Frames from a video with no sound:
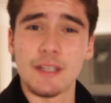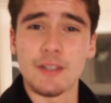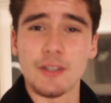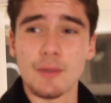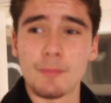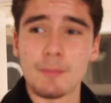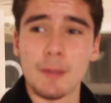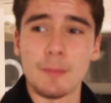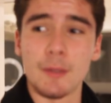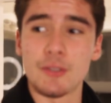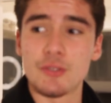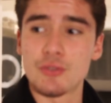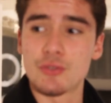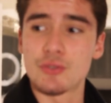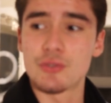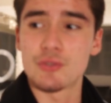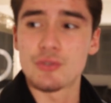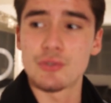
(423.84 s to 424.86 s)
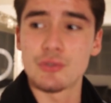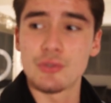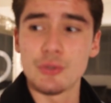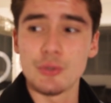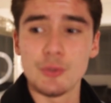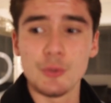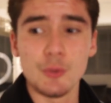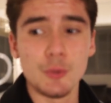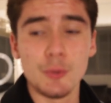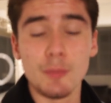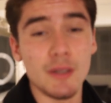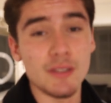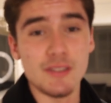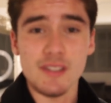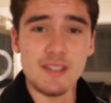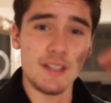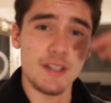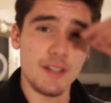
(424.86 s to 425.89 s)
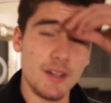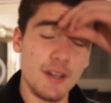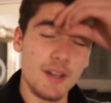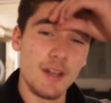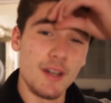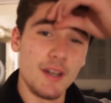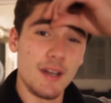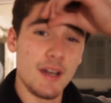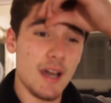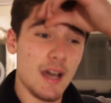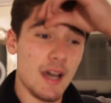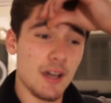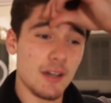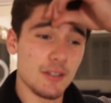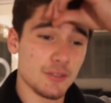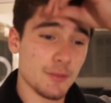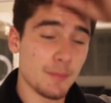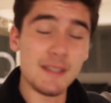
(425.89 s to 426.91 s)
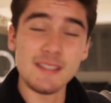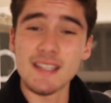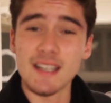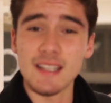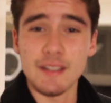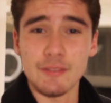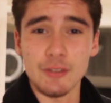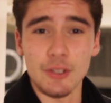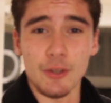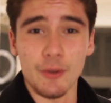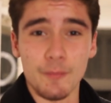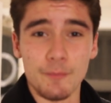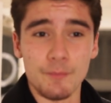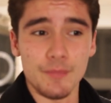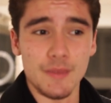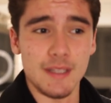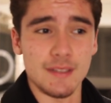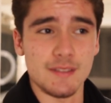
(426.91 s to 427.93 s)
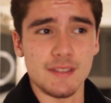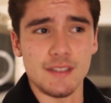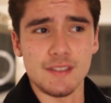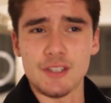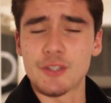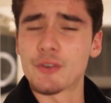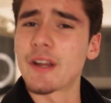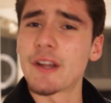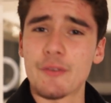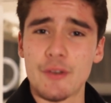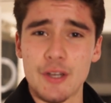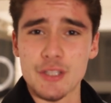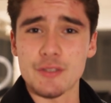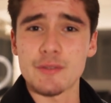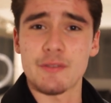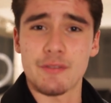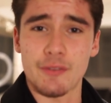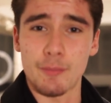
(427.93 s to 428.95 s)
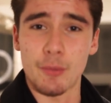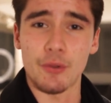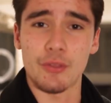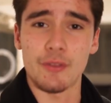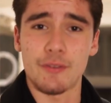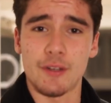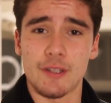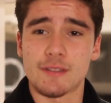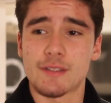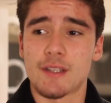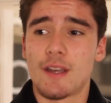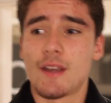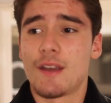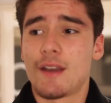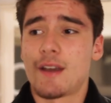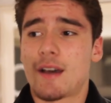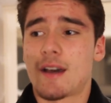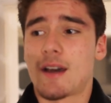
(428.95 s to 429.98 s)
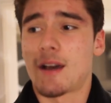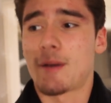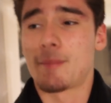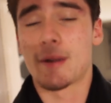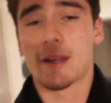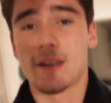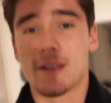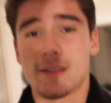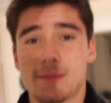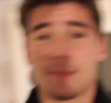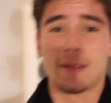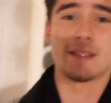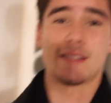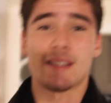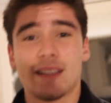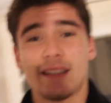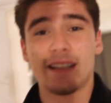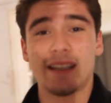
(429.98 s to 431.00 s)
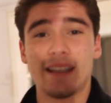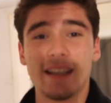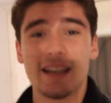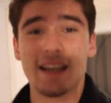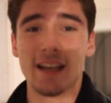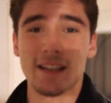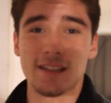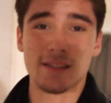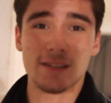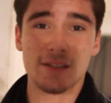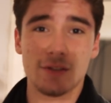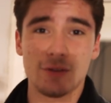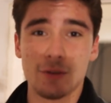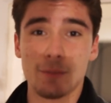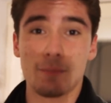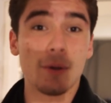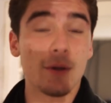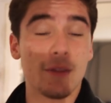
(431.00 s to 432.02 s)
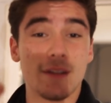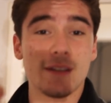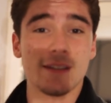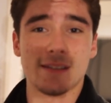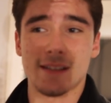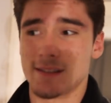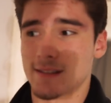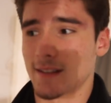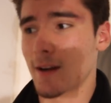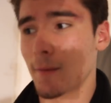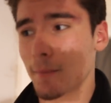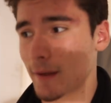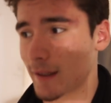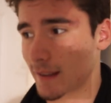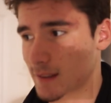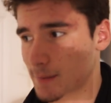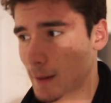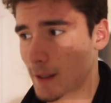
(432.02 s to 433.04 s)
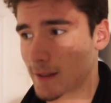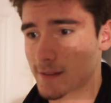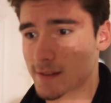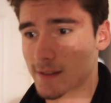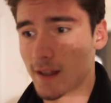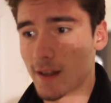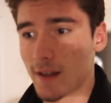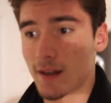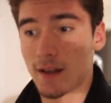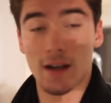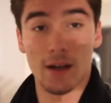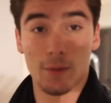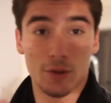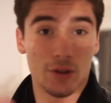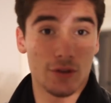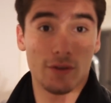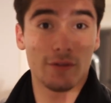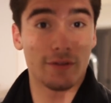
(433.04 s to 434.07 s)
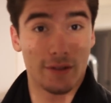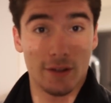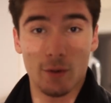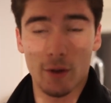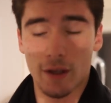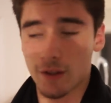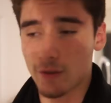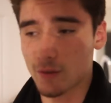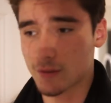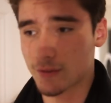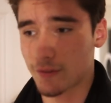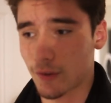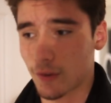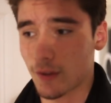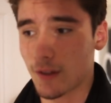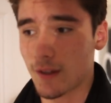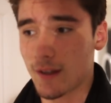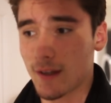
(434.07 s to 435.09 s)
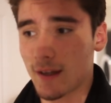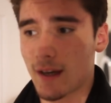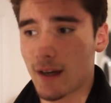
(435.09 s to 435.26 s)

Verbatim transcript: here maybe 2 months of the year. So basically I live alone. It's a great arrangement for both of us, because basically he gets to put this as a company expense, which is obviously quite useful,